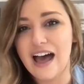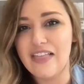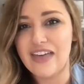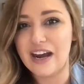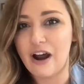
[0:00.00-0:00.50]

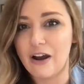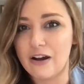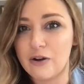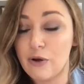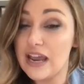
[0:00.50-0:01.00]
that
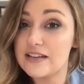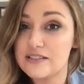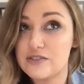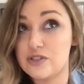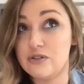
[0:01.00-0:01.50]
are great
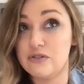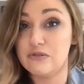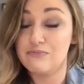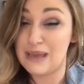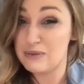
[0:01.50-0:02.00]

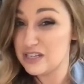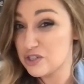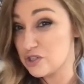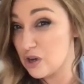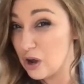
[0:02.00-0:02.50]
to maybe
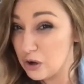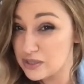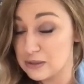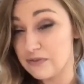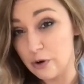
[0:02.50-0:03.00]
show
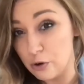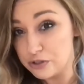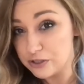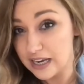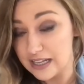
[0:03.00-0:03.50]
some of your
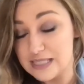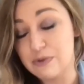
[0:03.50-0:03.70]
older kids,